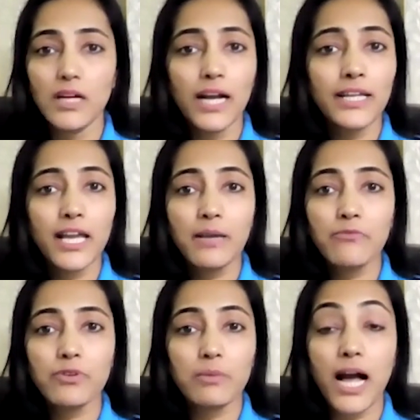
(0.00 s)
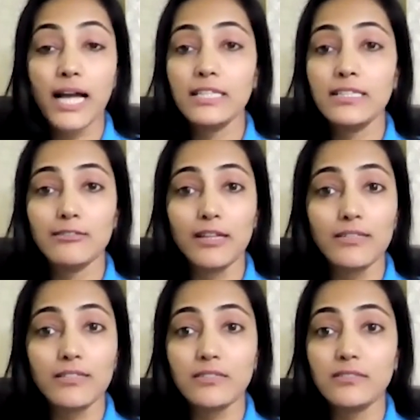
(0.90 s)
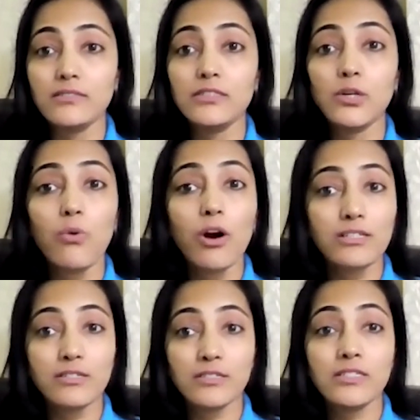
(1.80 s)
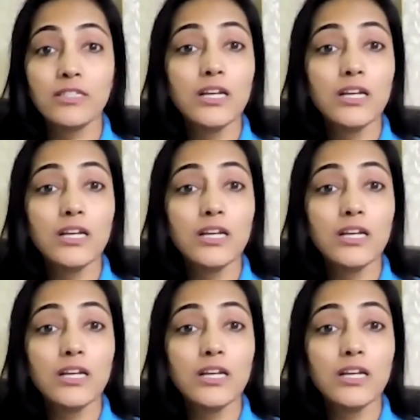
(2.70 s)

I came from a highly analytical, quant,